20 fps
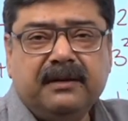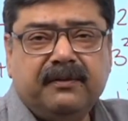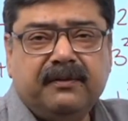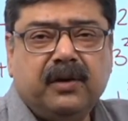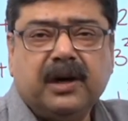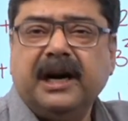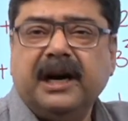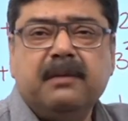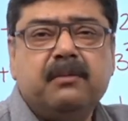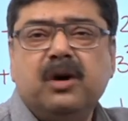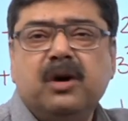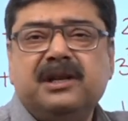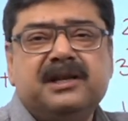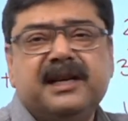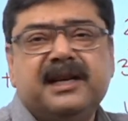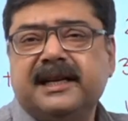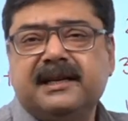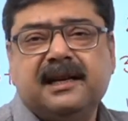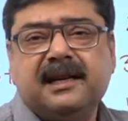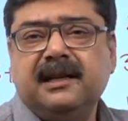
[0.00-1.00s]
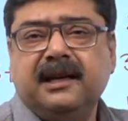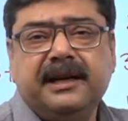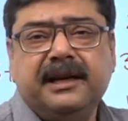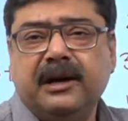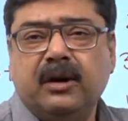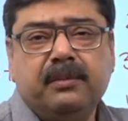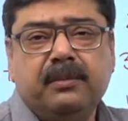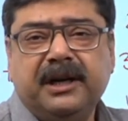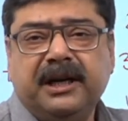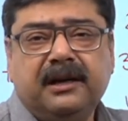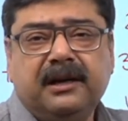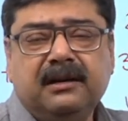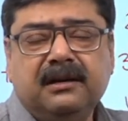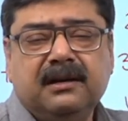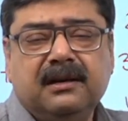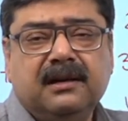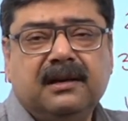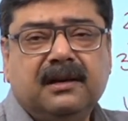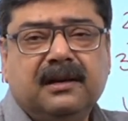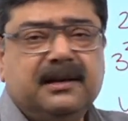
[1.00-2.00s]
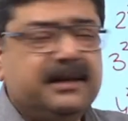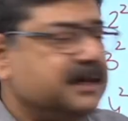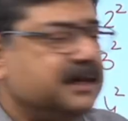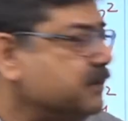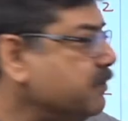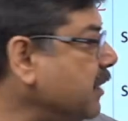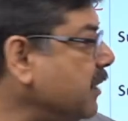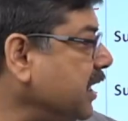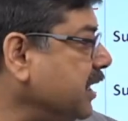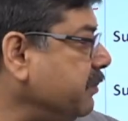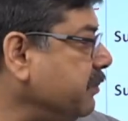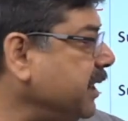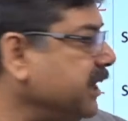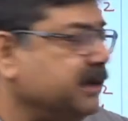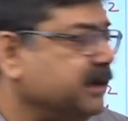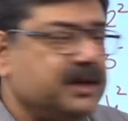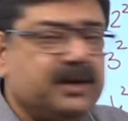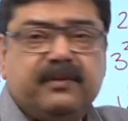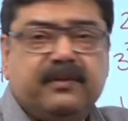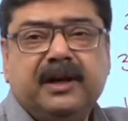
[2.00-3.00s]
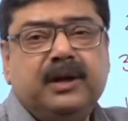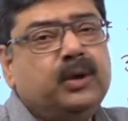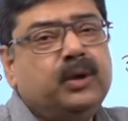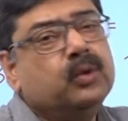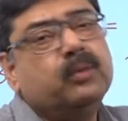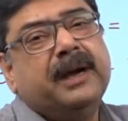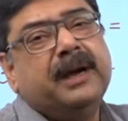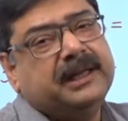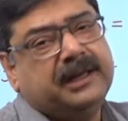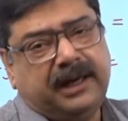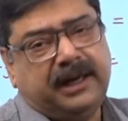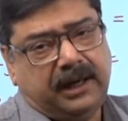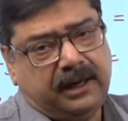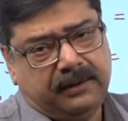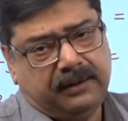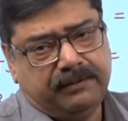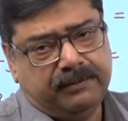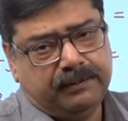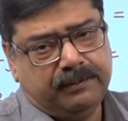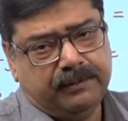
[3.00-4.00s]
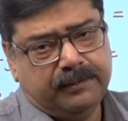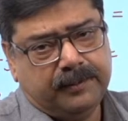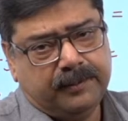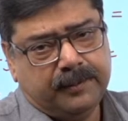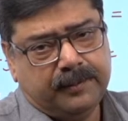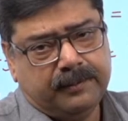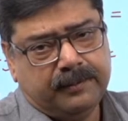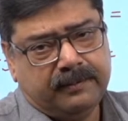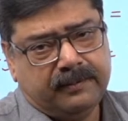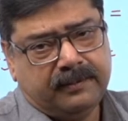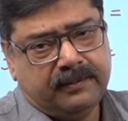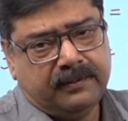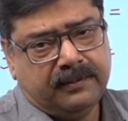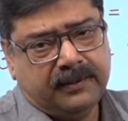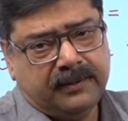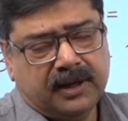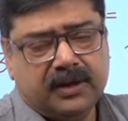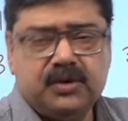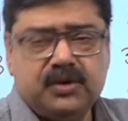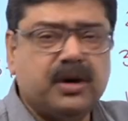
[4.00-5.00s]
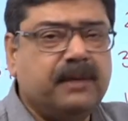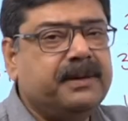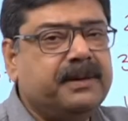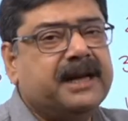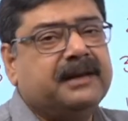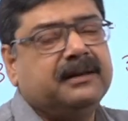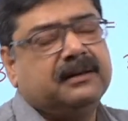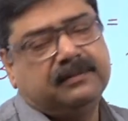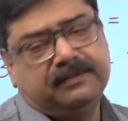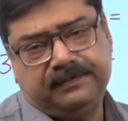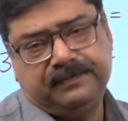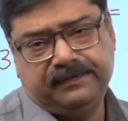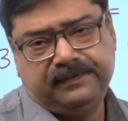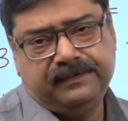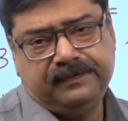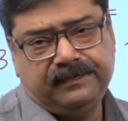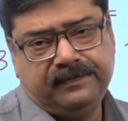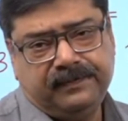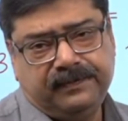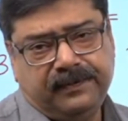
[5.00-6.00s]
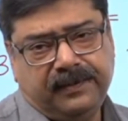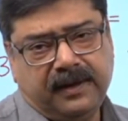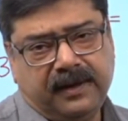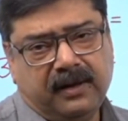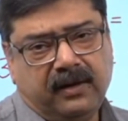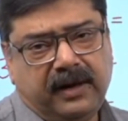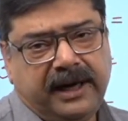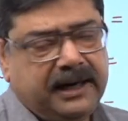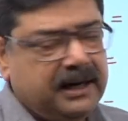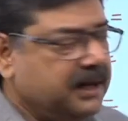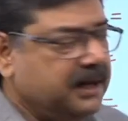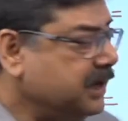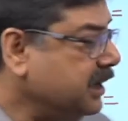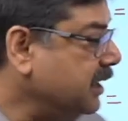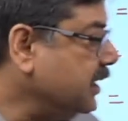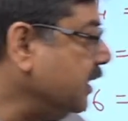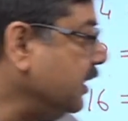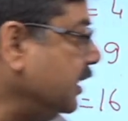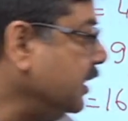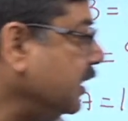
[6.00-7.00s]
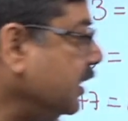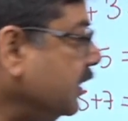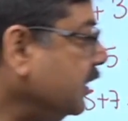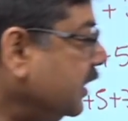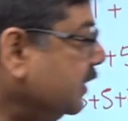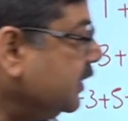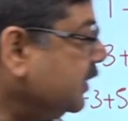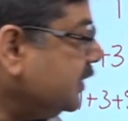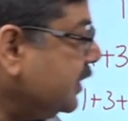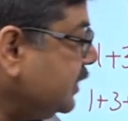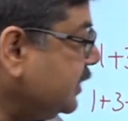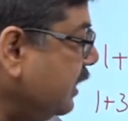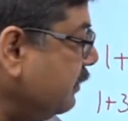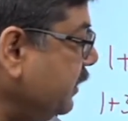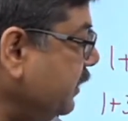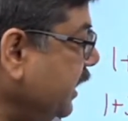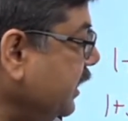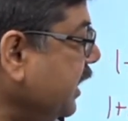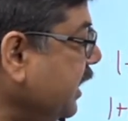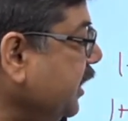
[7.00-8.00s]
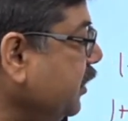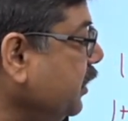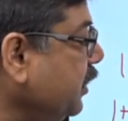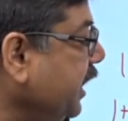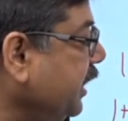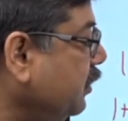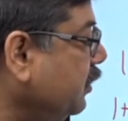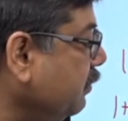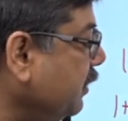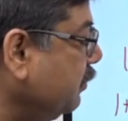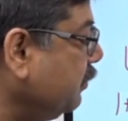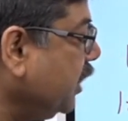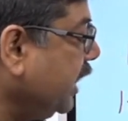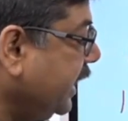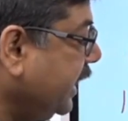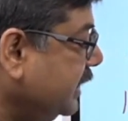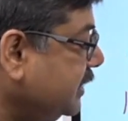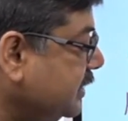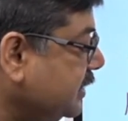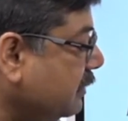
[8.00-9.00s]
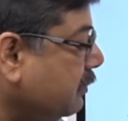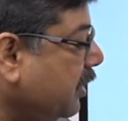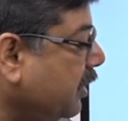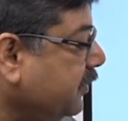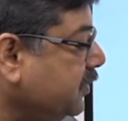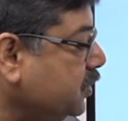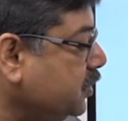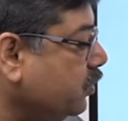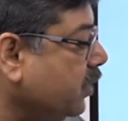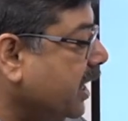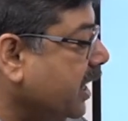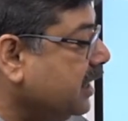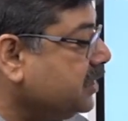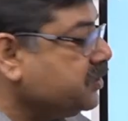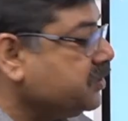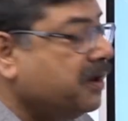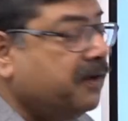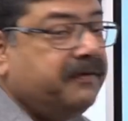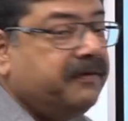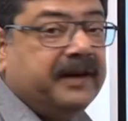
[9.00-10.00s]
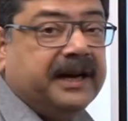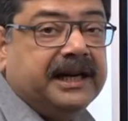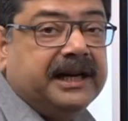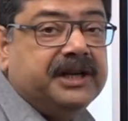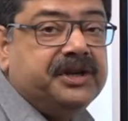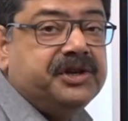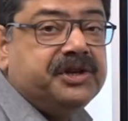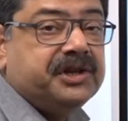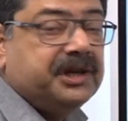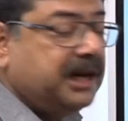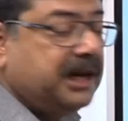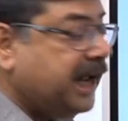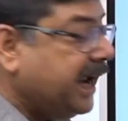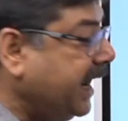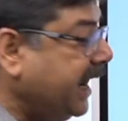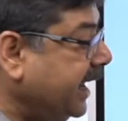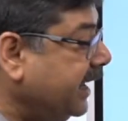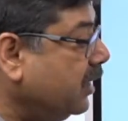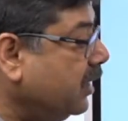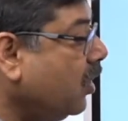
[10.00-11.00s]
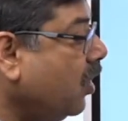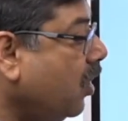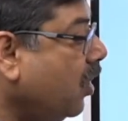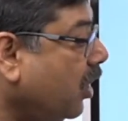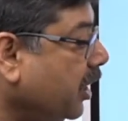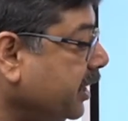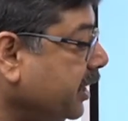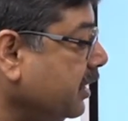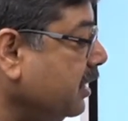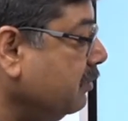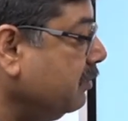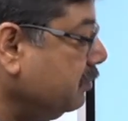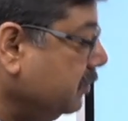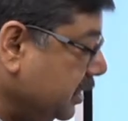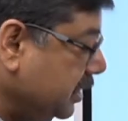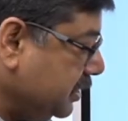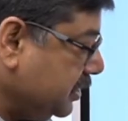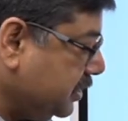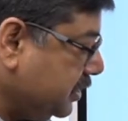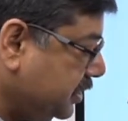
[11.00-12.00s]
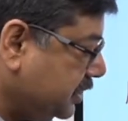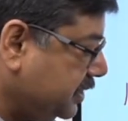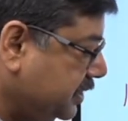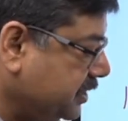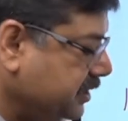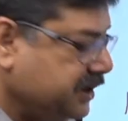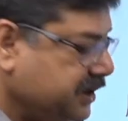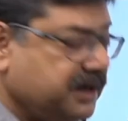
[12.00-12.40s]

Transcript: Forget about 6 in the denominator. Just multiply this with 2 by 3. Job done. Alright. Now this is something that you need to memorize. Sum of squares of initial n odd numbers.